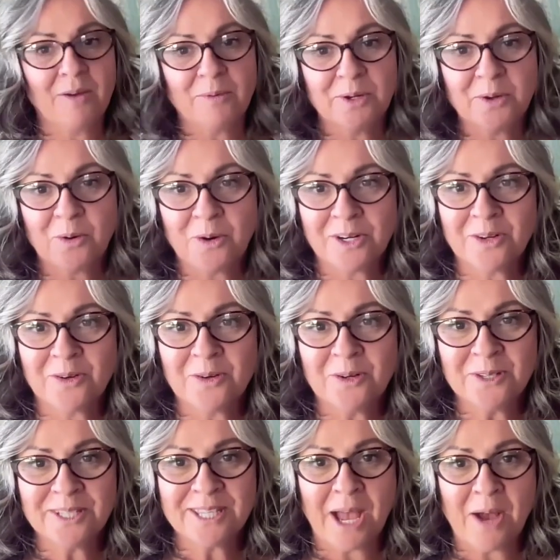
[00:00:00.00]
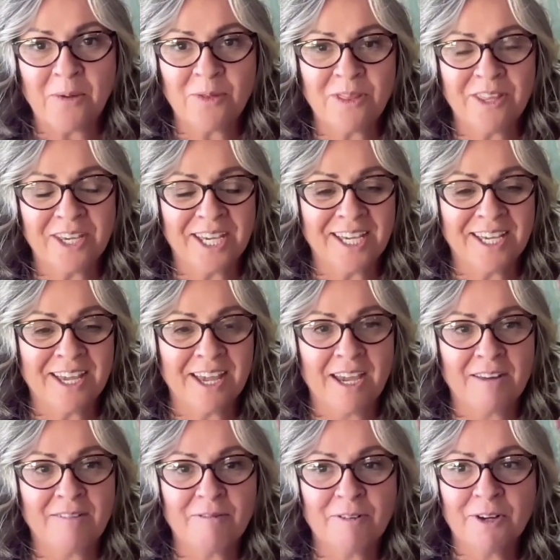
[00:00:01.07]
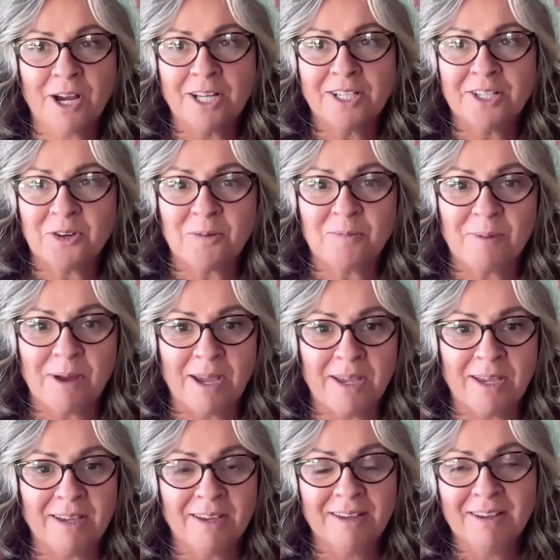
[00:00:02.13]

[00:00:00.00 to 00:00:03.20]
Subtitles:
recorded a whole sound thing and forgot to turn my